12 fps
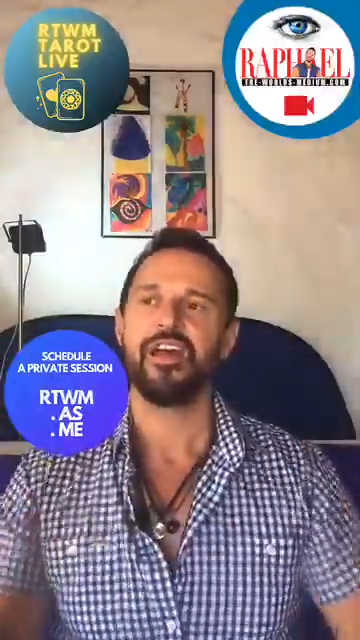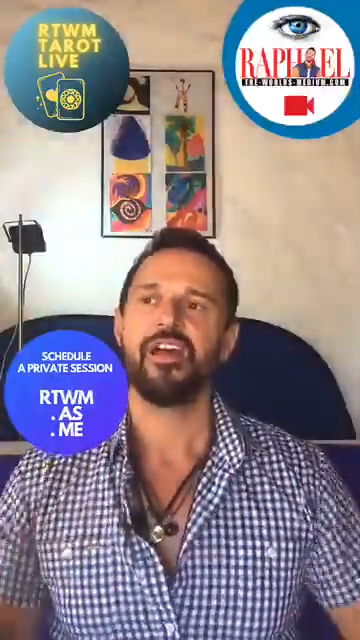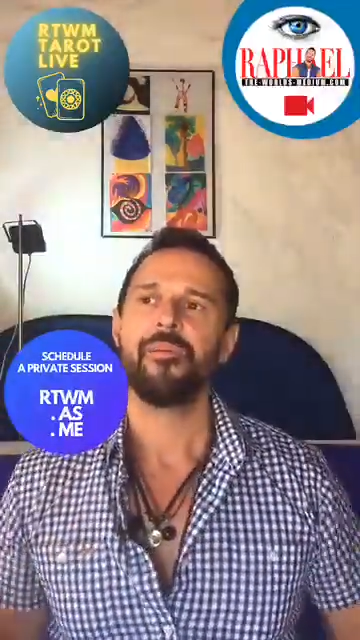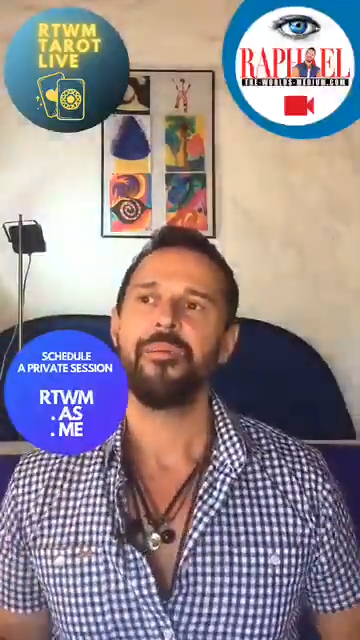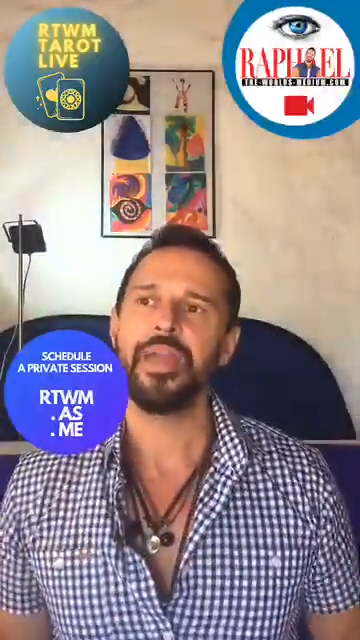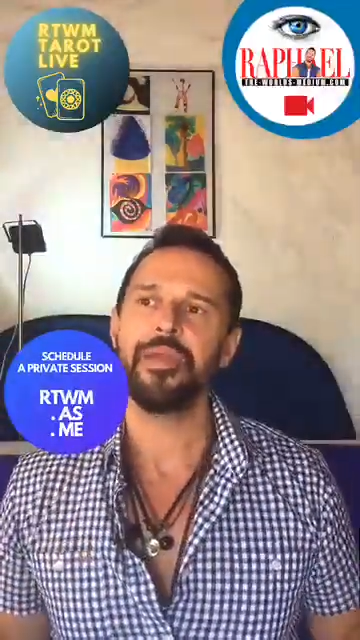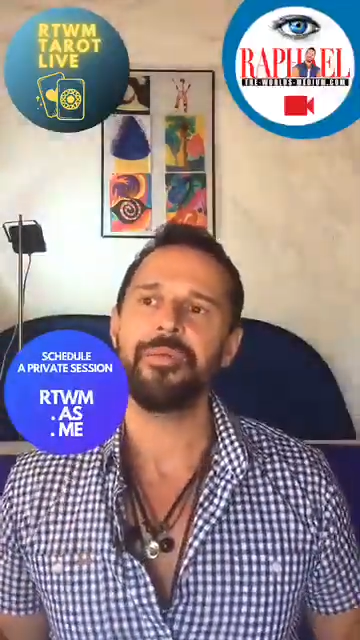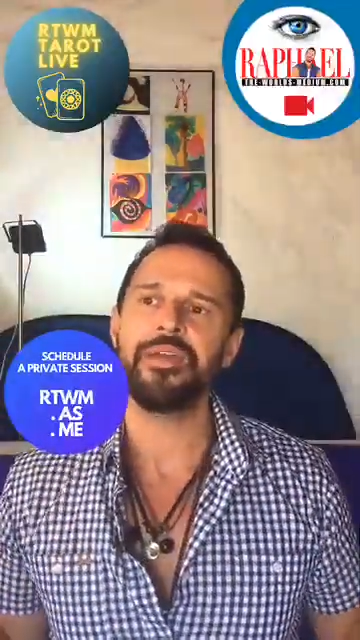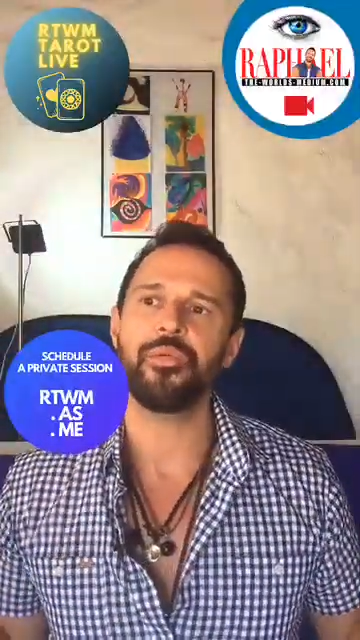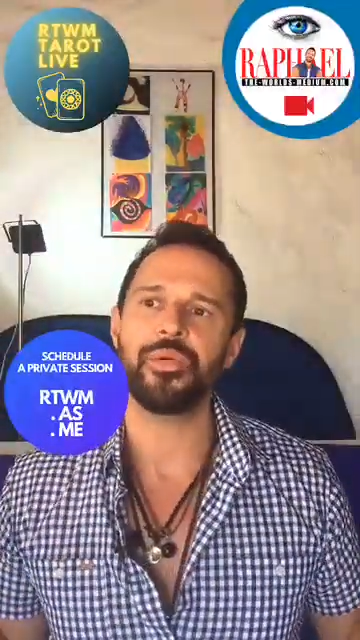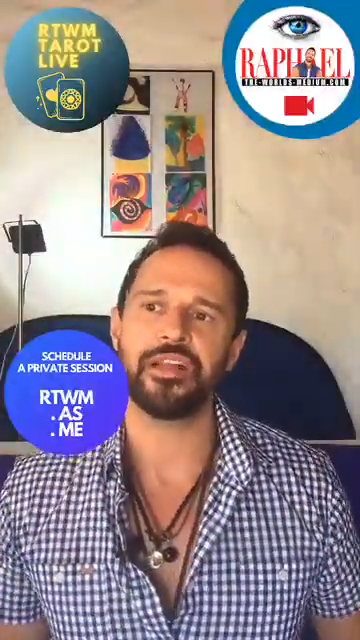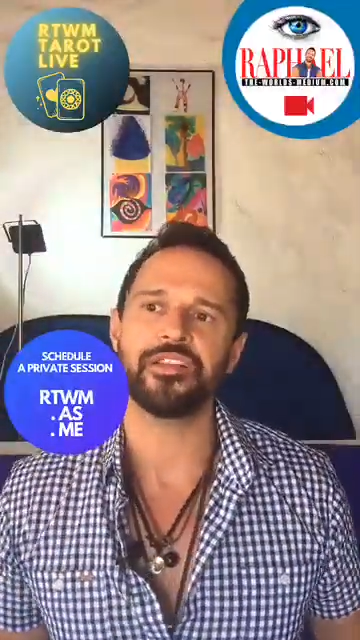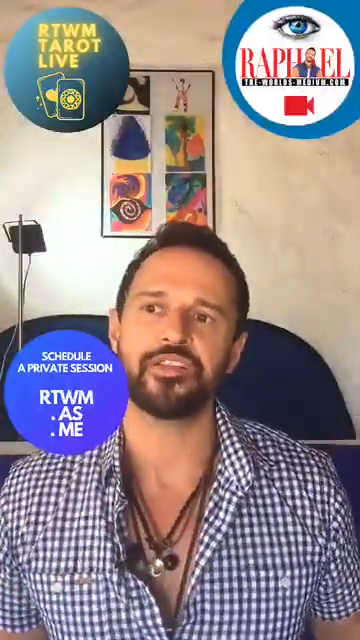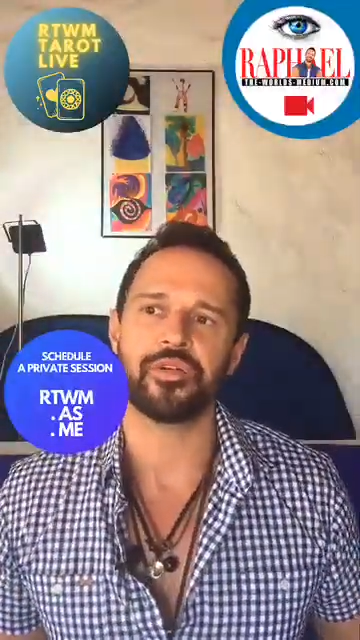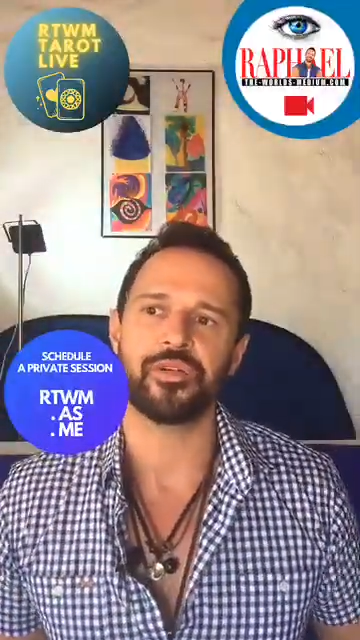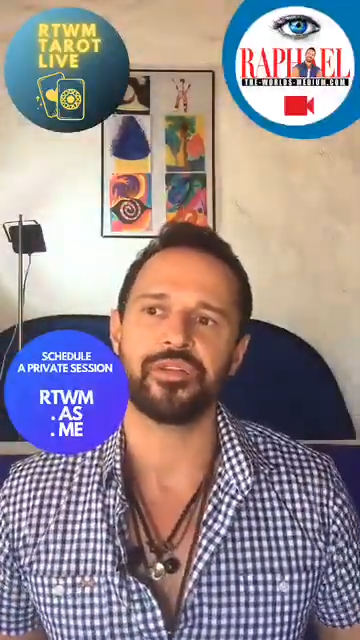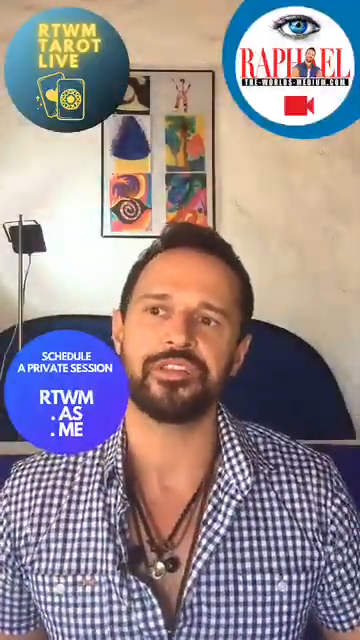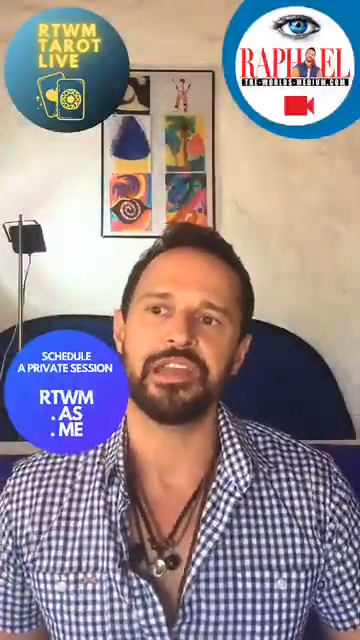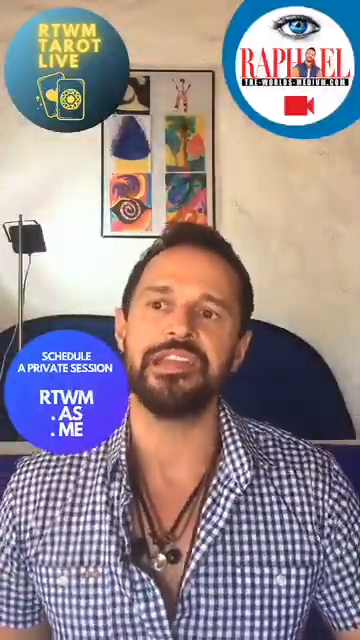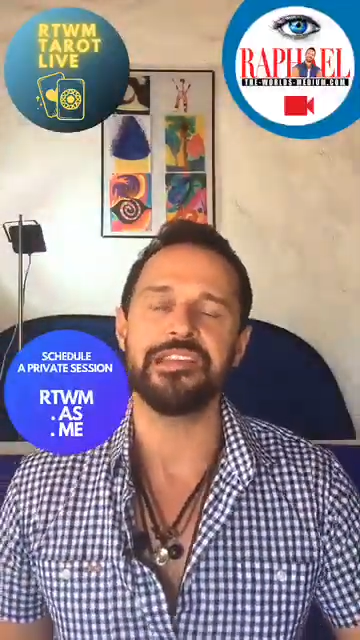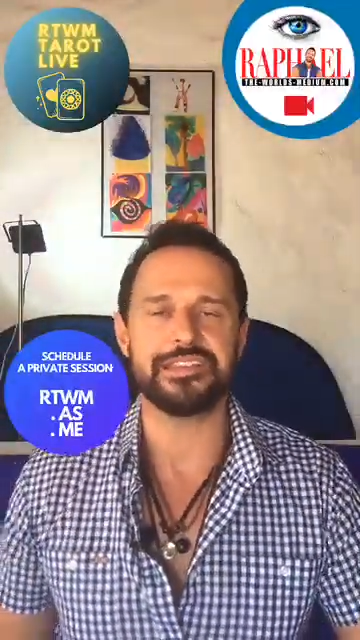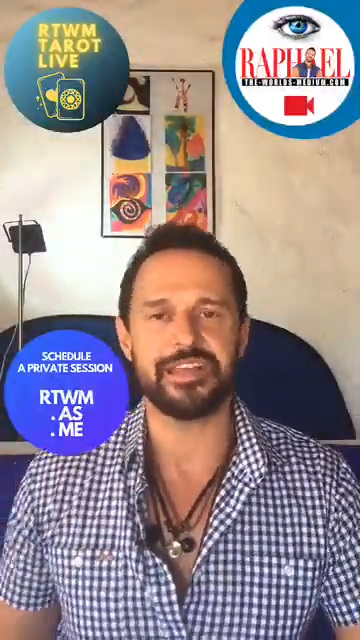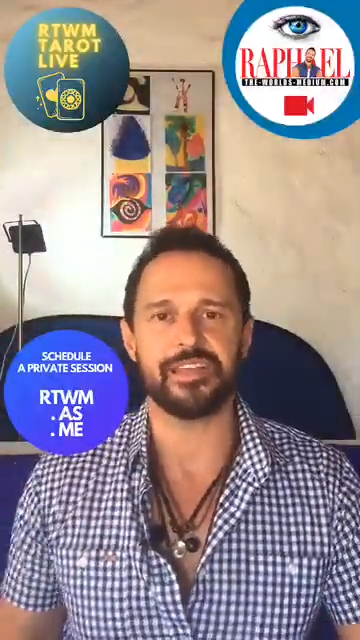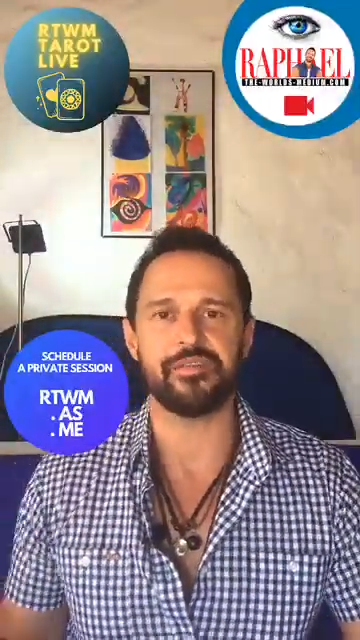Maybe realtors,
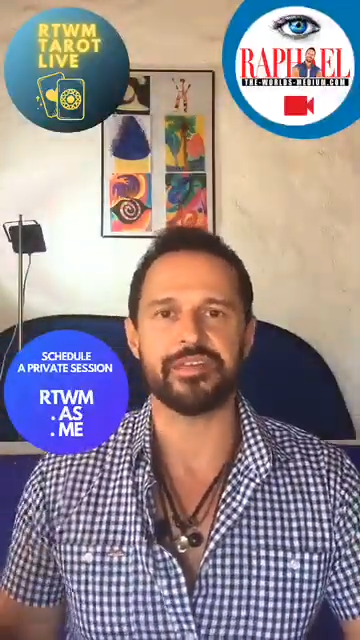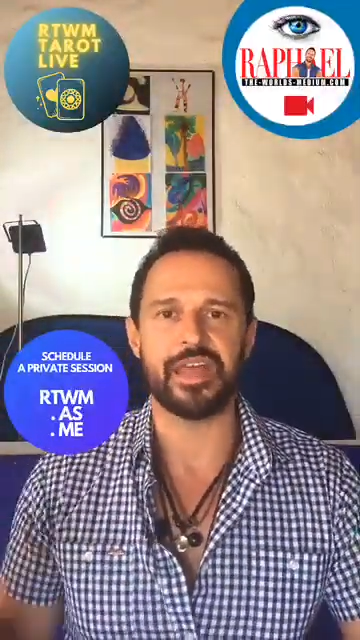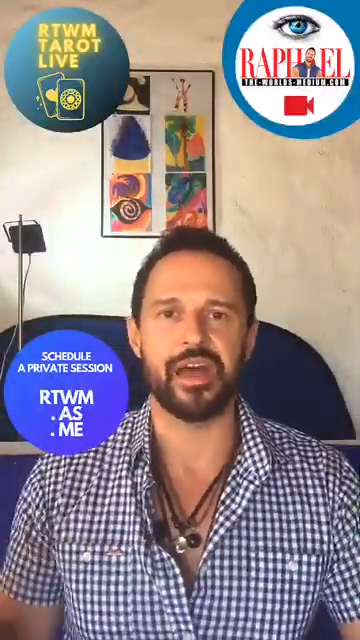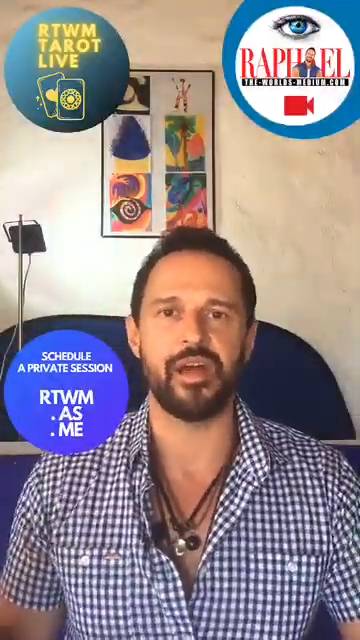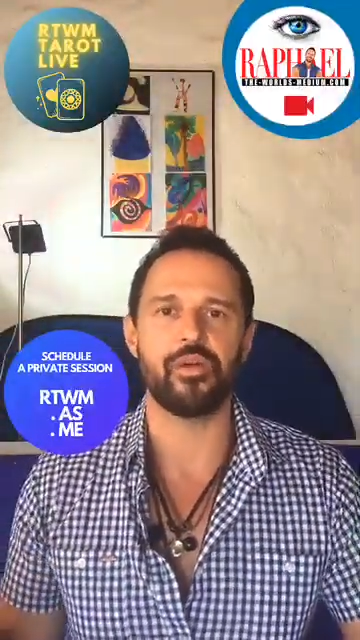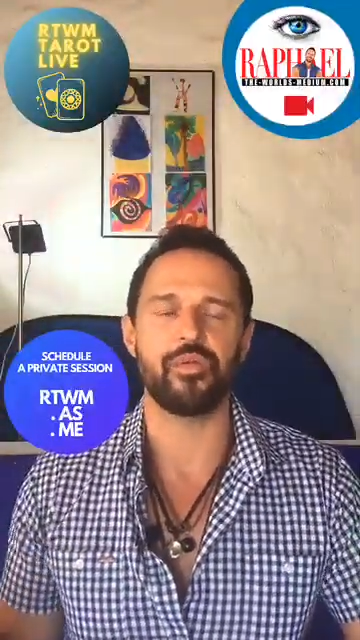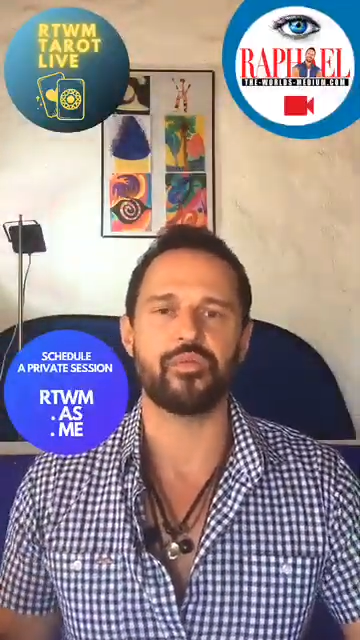instead of now